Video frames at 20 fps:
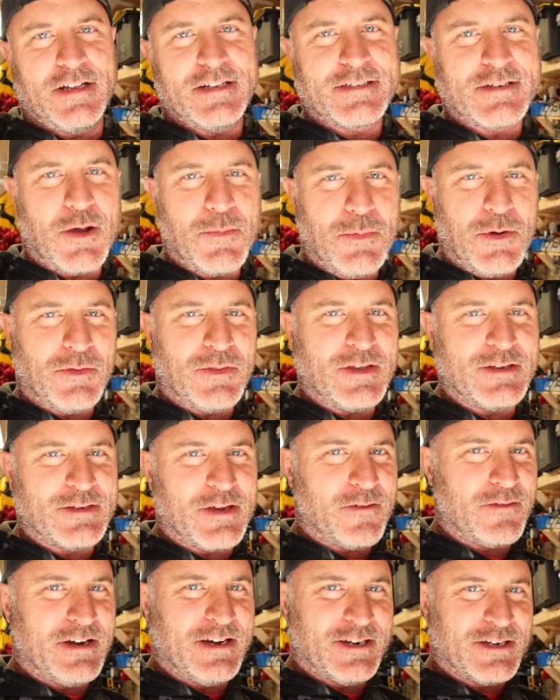let's go put this
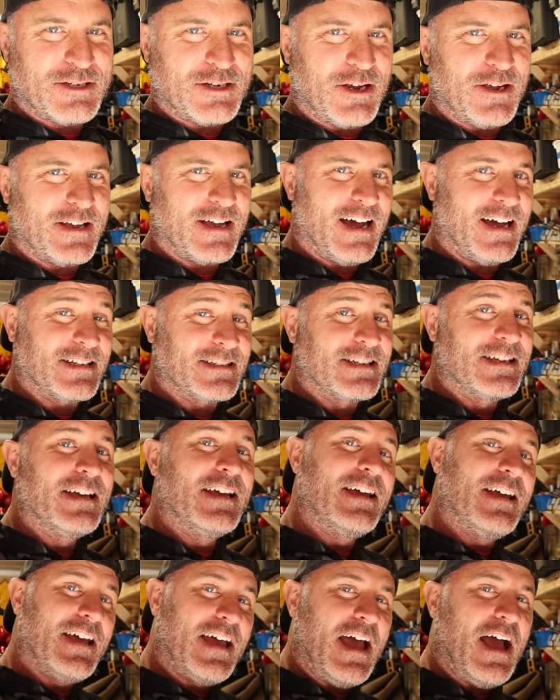over here and show you guys
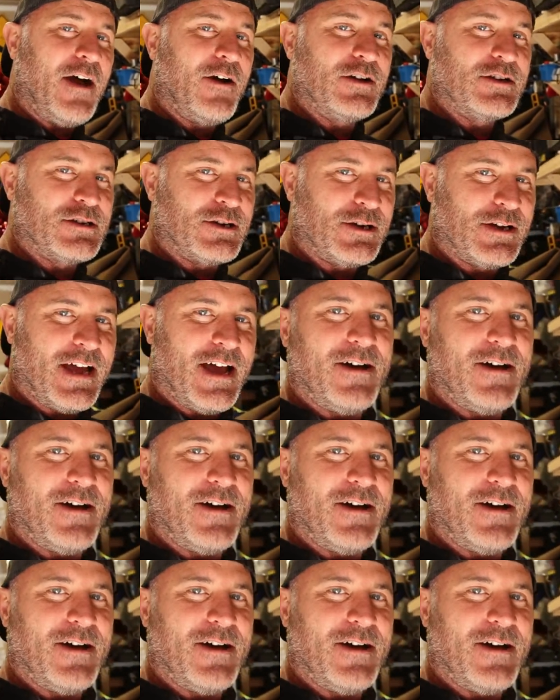how it turned